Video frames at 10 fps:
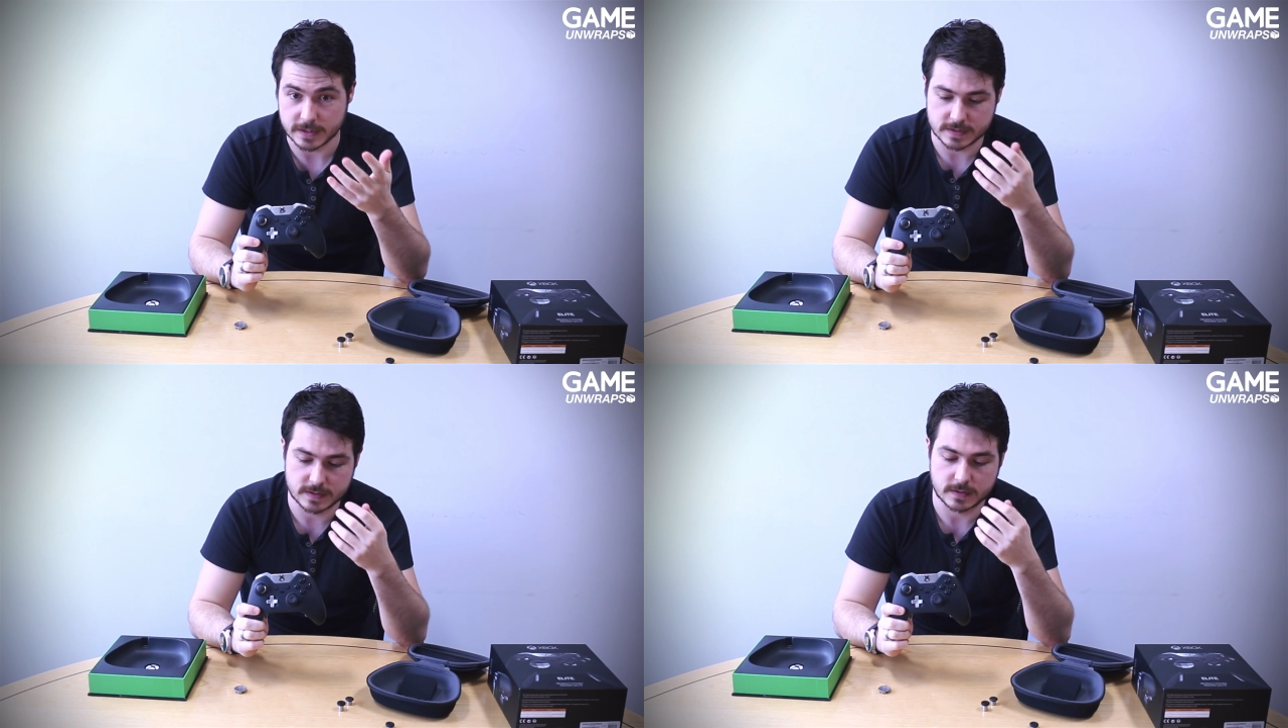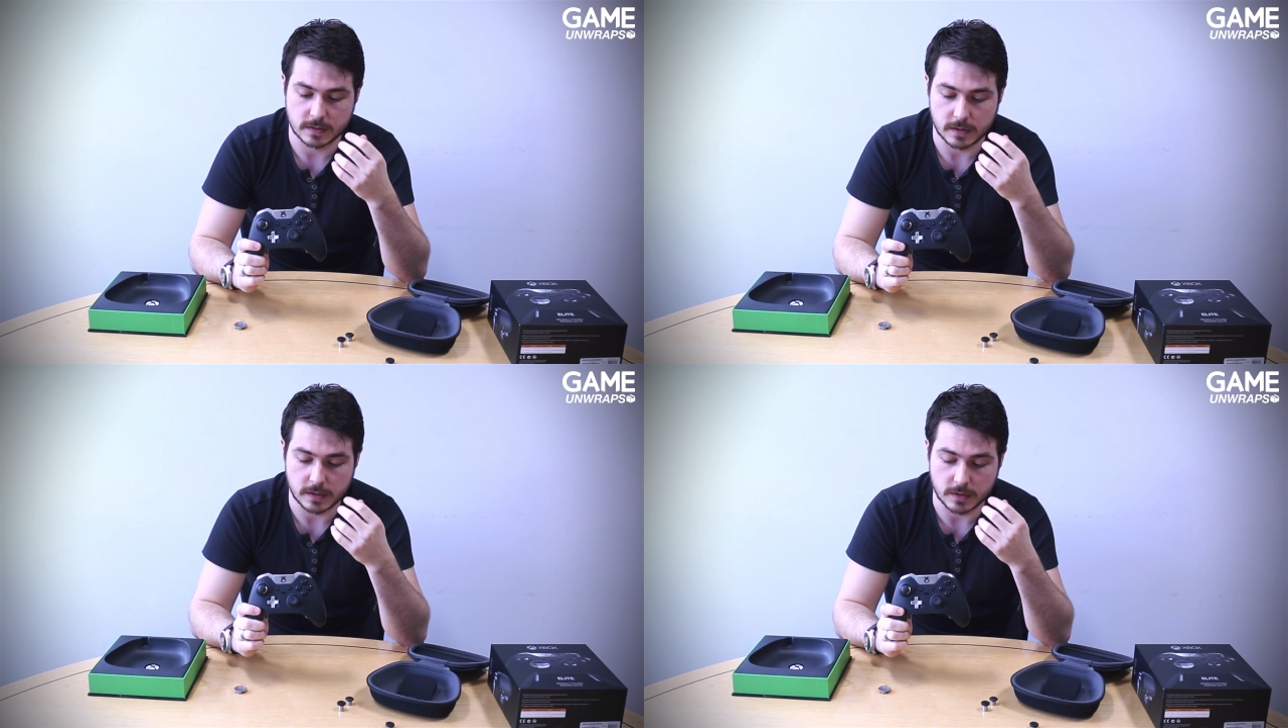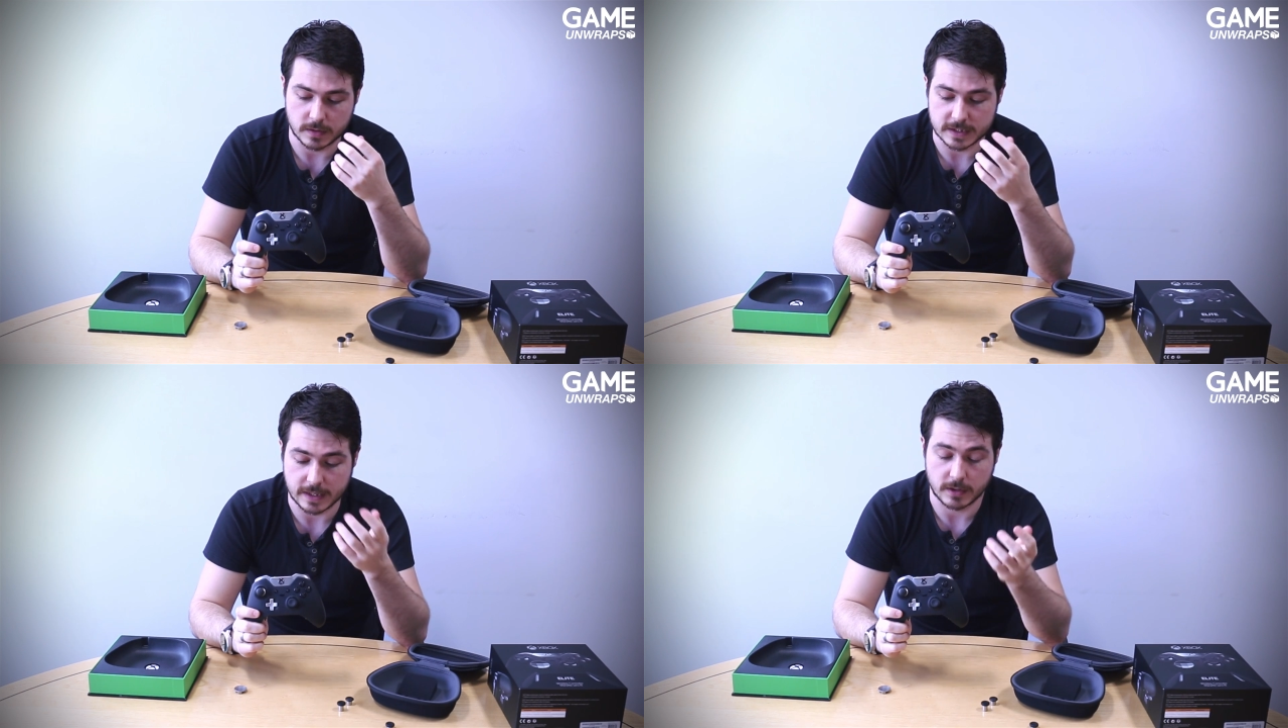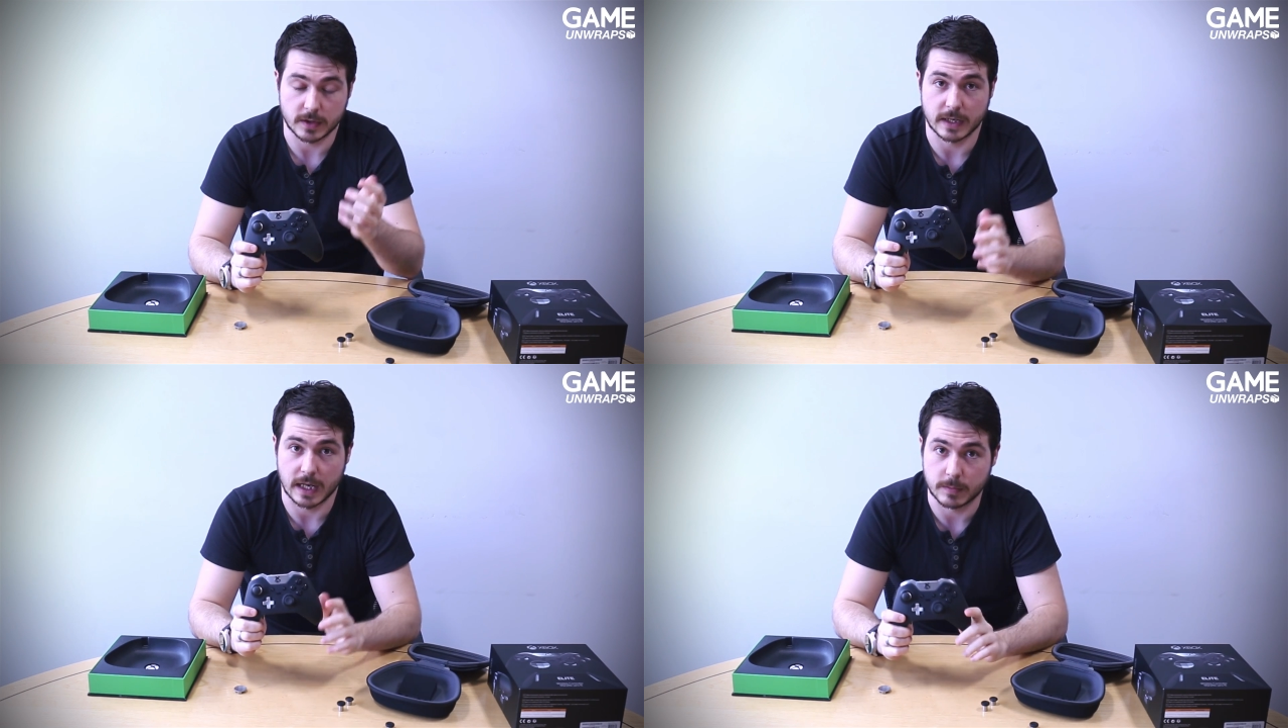this, you can
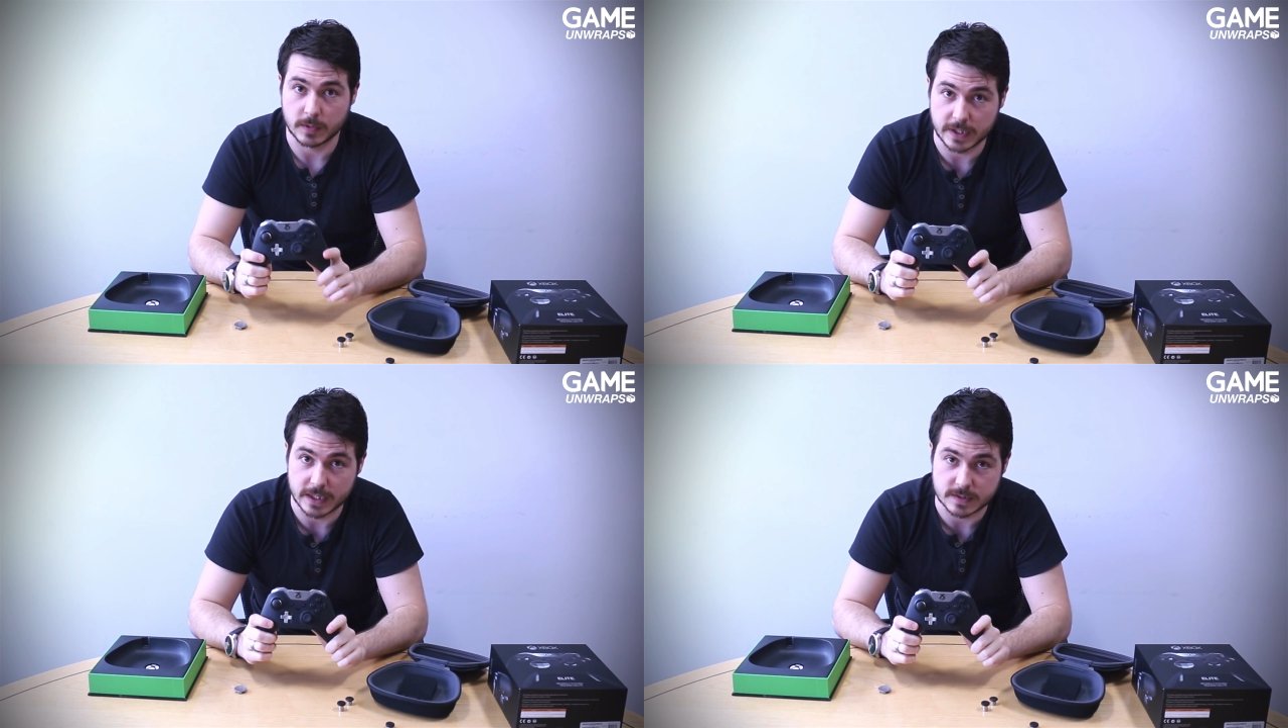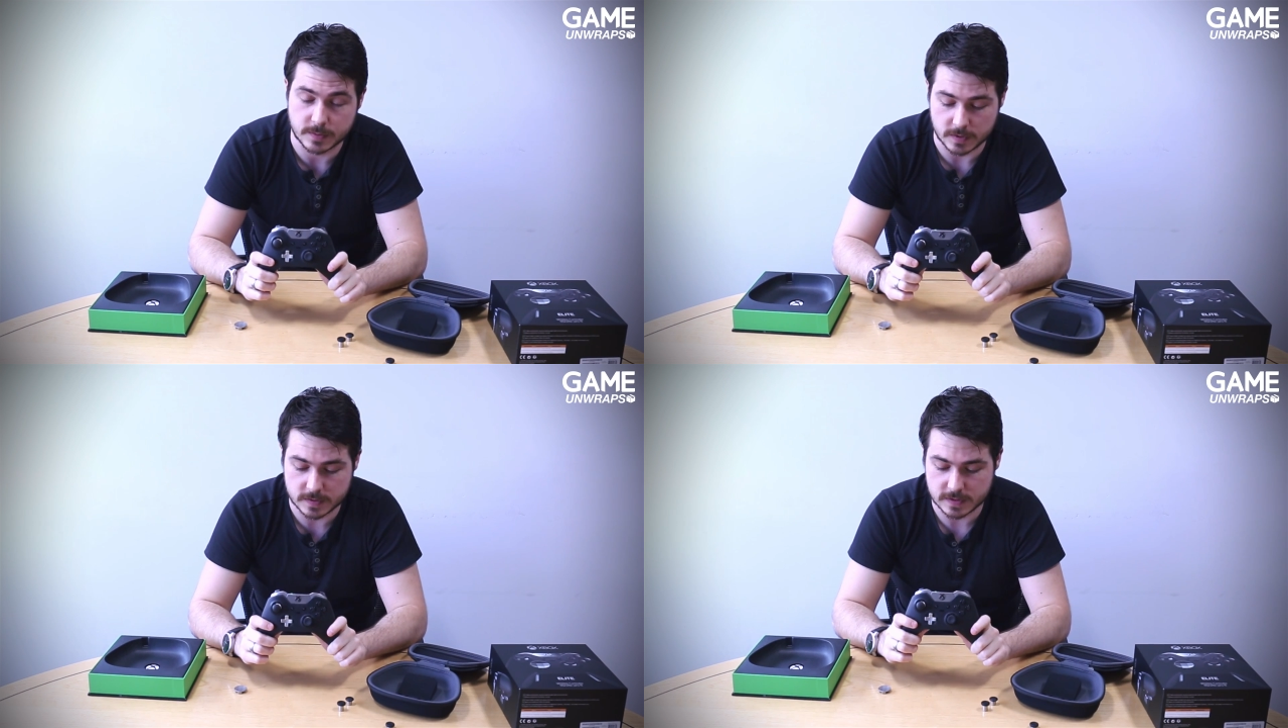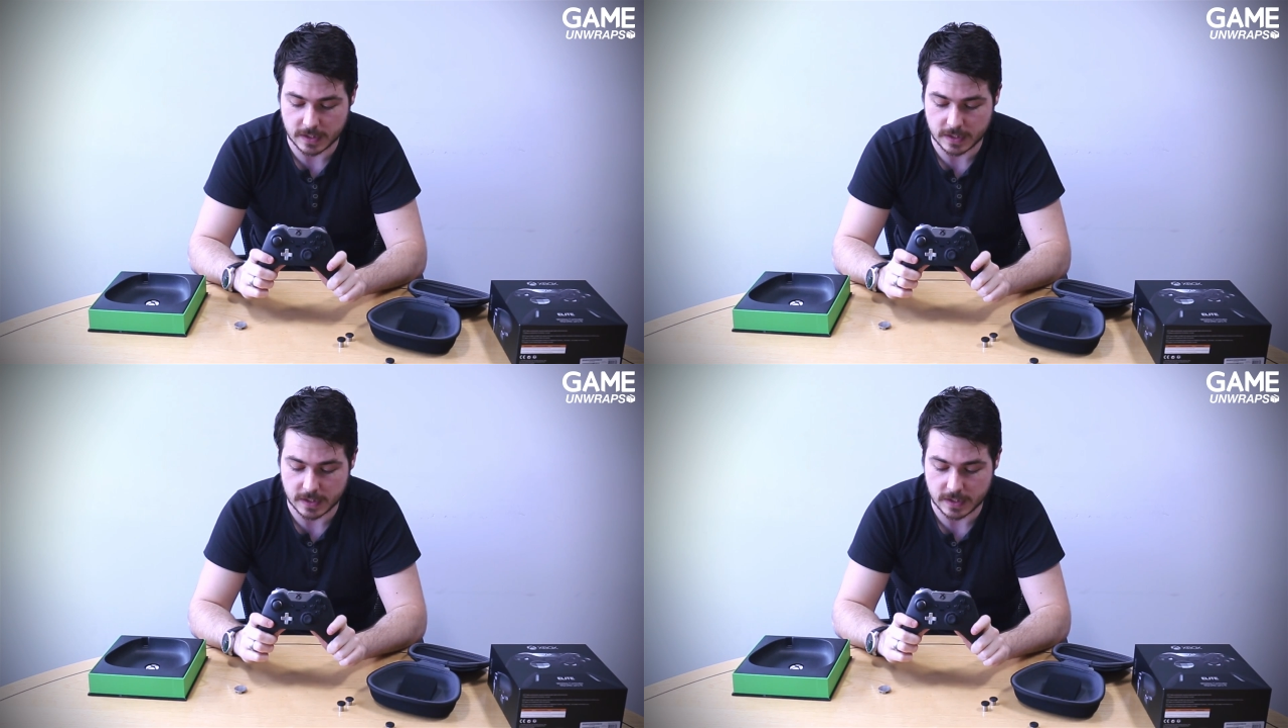download an app on the Xbox,